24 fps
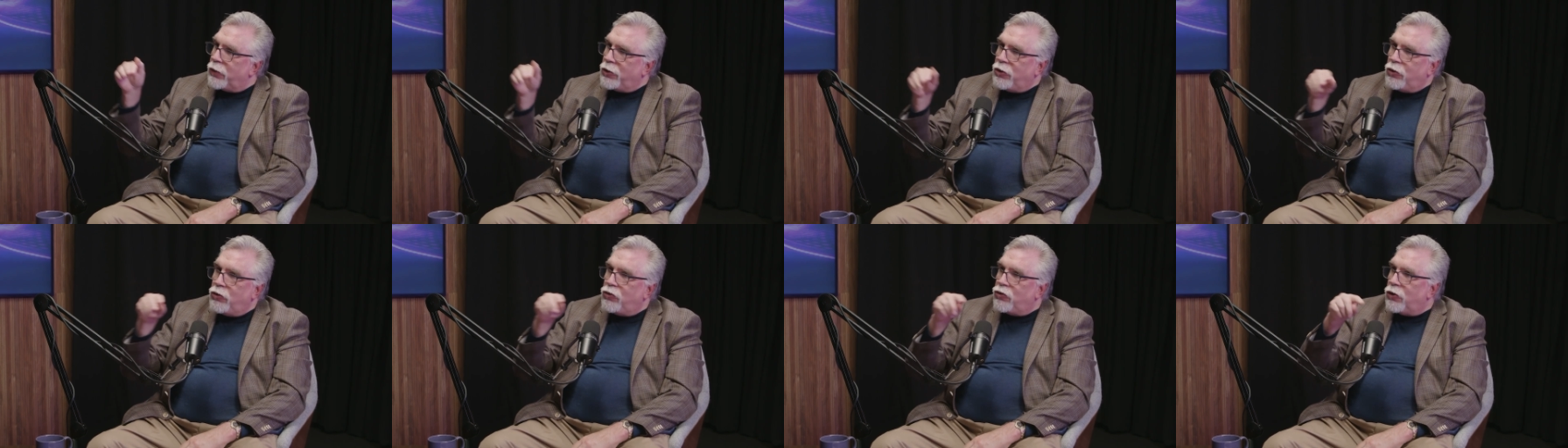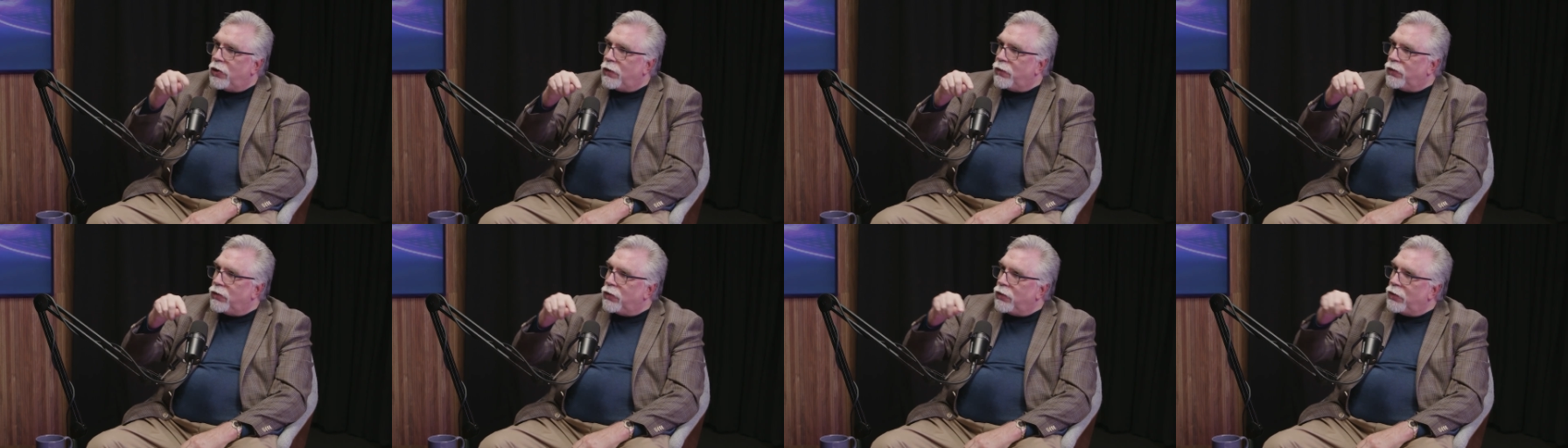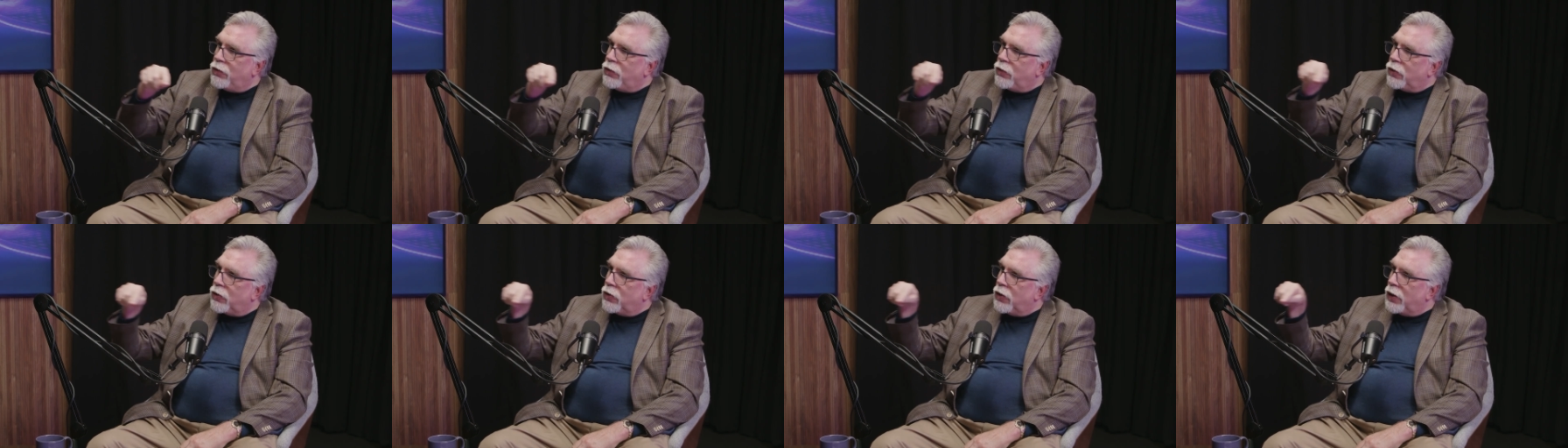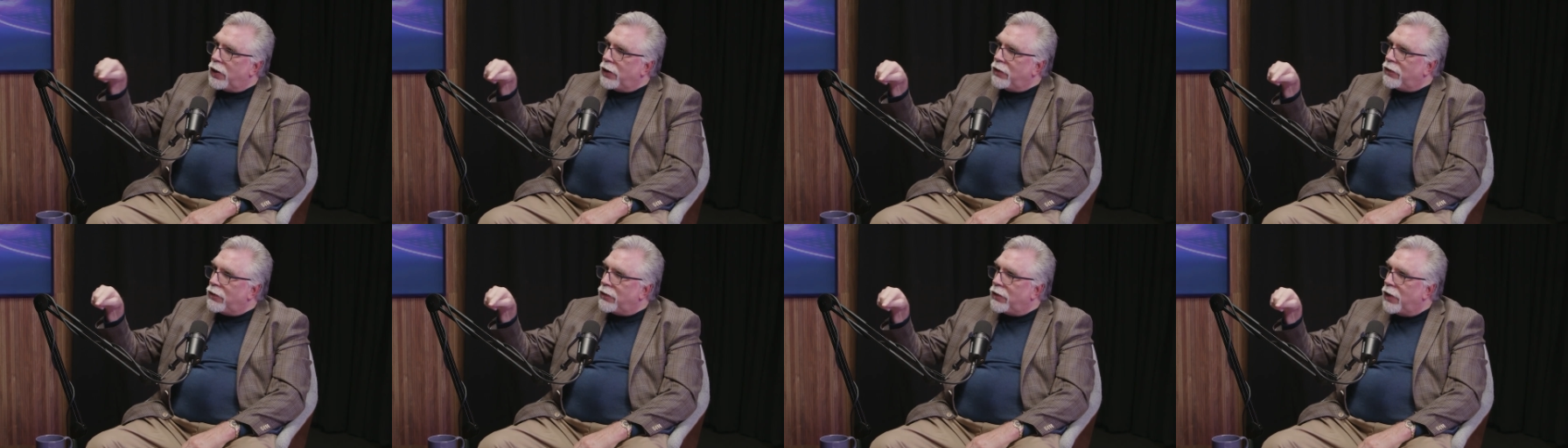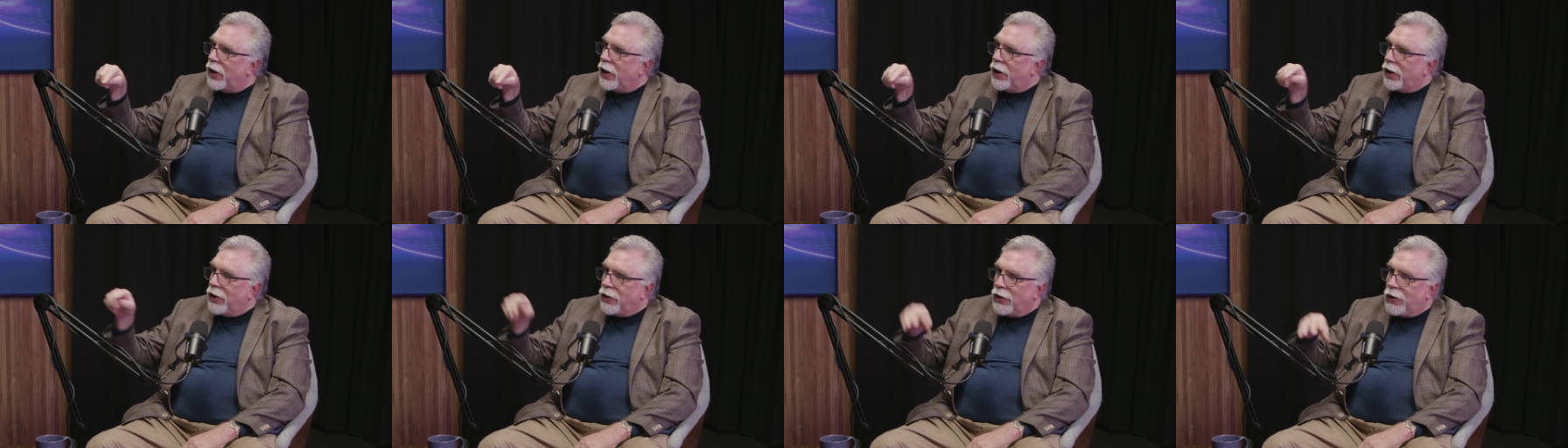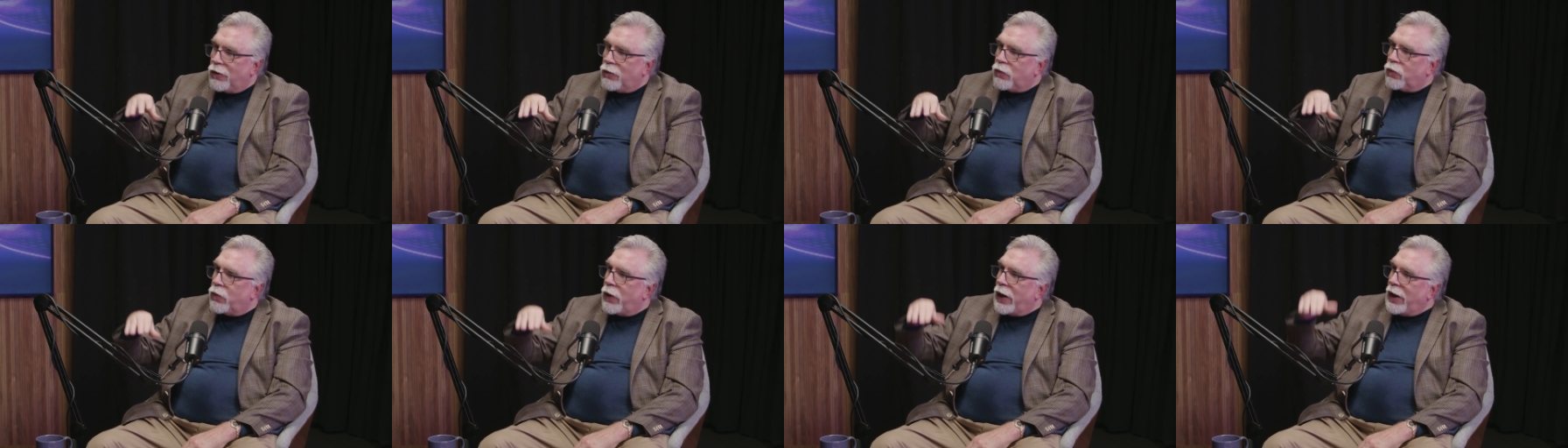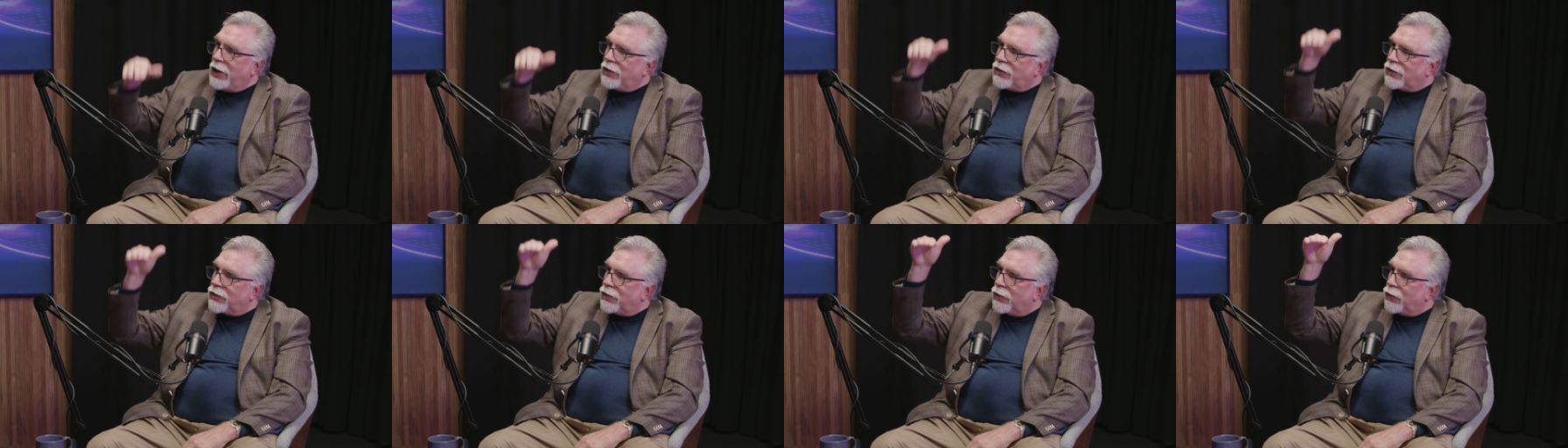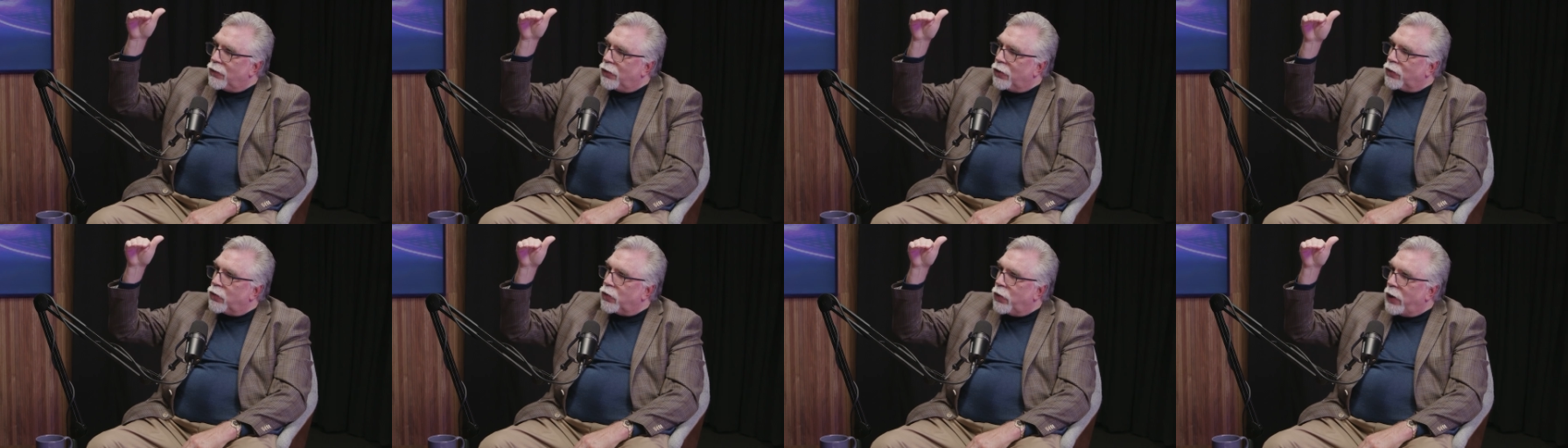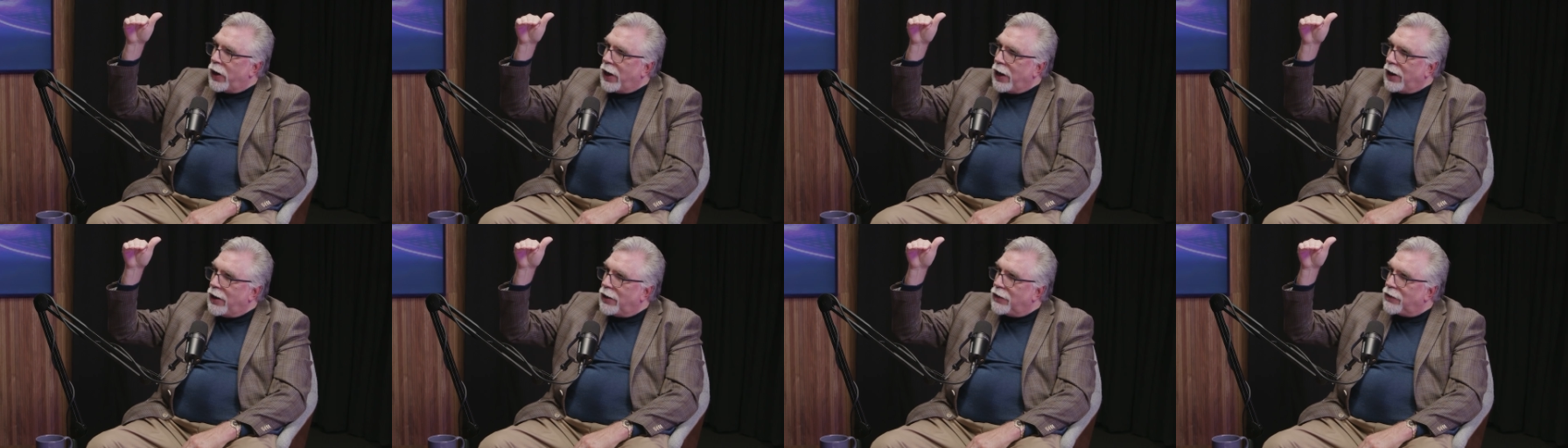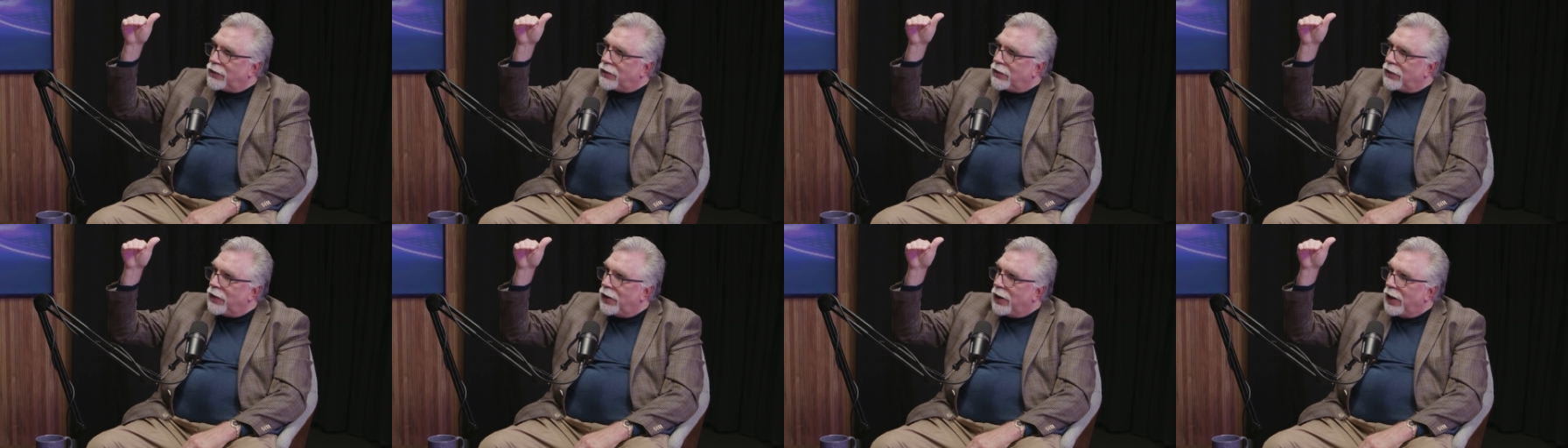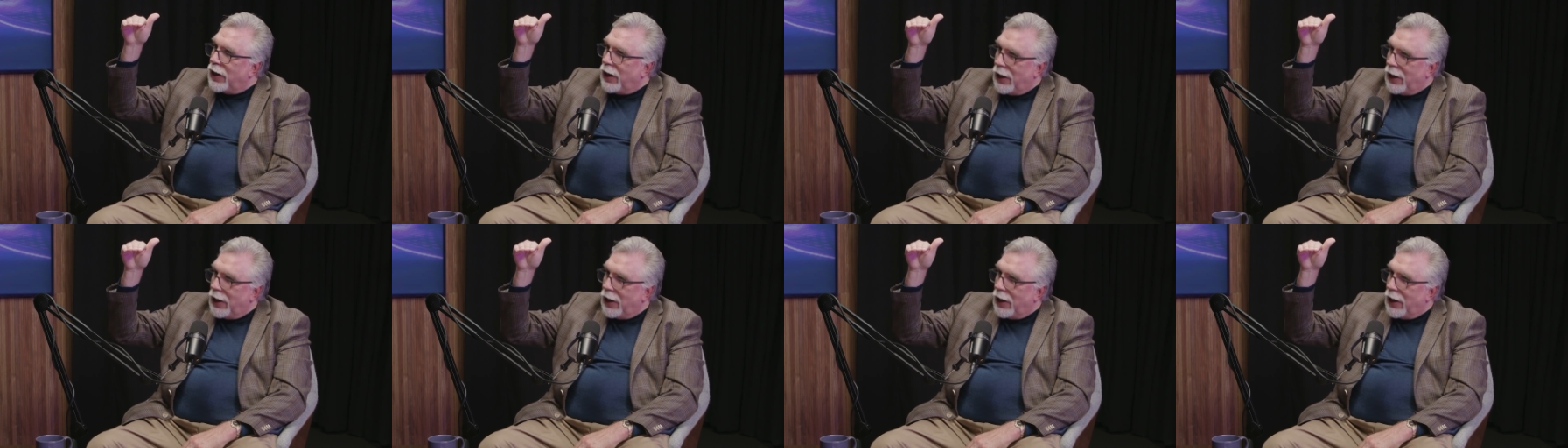When you drove through New Orleans, your rates were raised